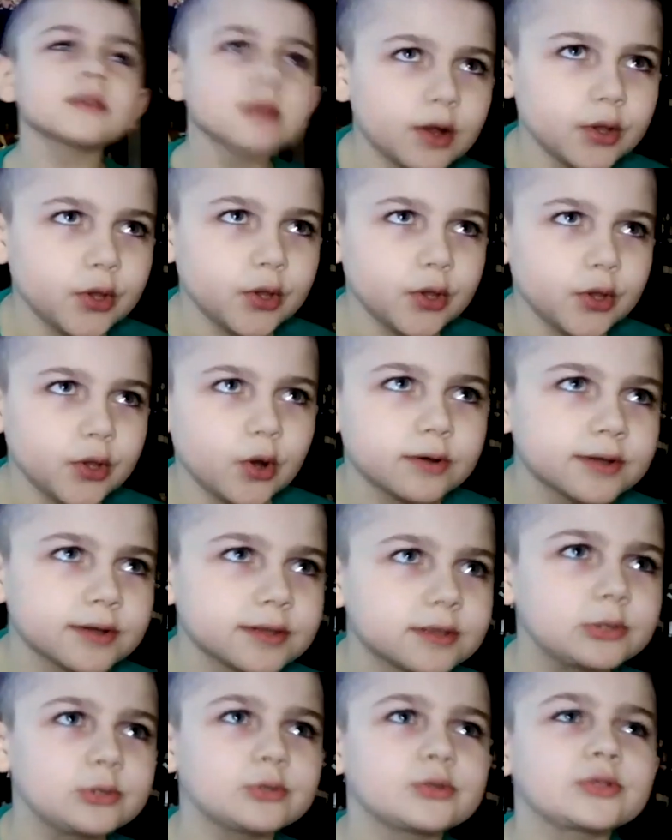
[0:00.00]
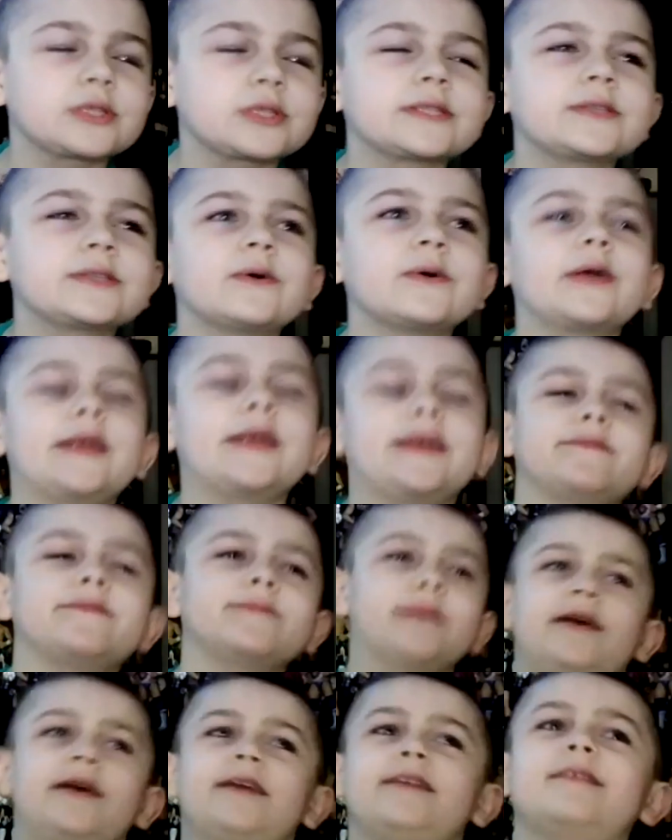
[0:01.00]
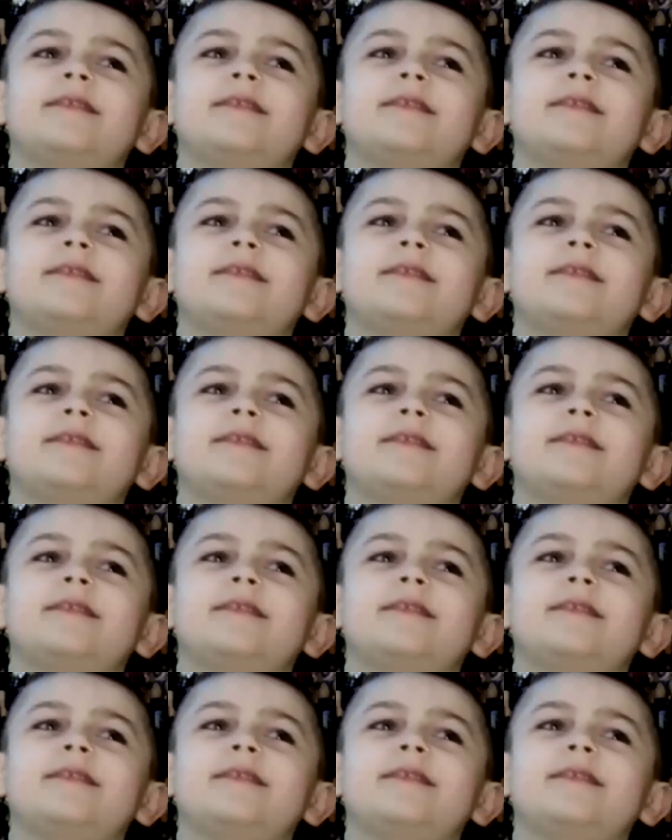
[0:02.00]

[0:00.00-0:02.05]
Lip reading: to tell you a little story of mine.